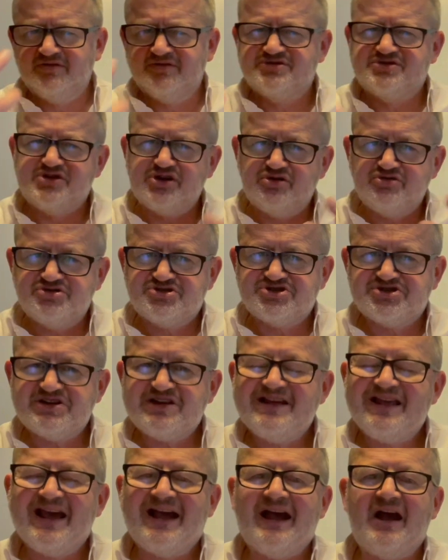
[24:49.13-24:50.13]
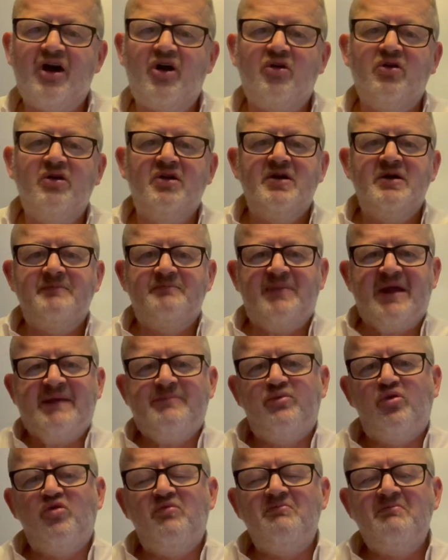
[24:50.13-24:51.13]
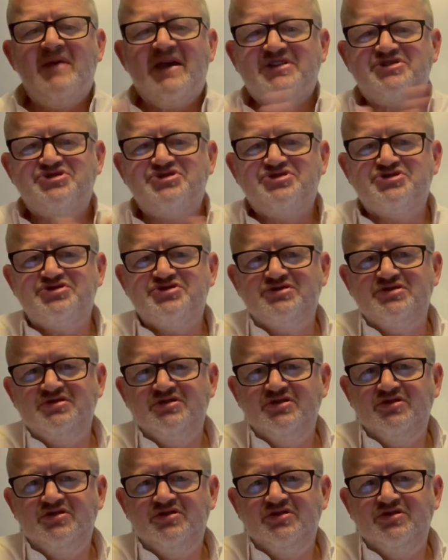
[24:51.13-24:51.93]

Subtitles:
Do you see how people miss